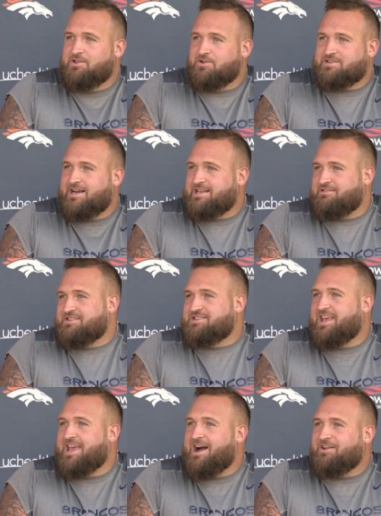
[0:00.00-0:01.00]
Those guys have to
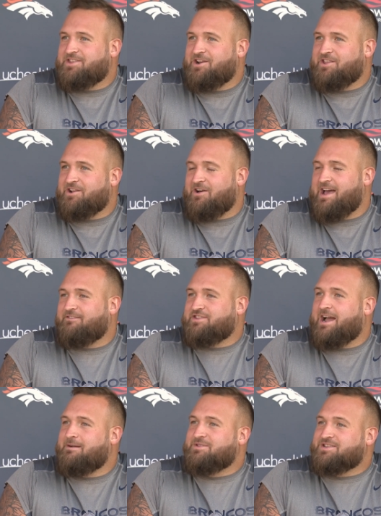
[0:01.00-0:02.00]
stay out there. They don't have
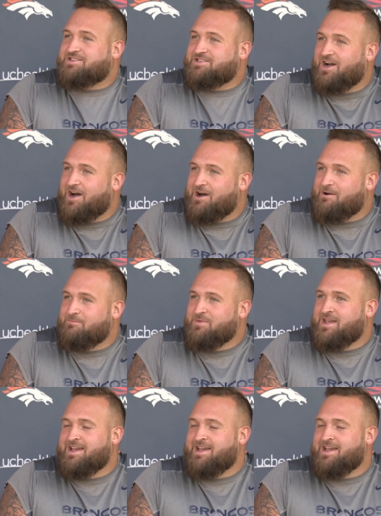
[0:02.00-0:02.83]
time to sub.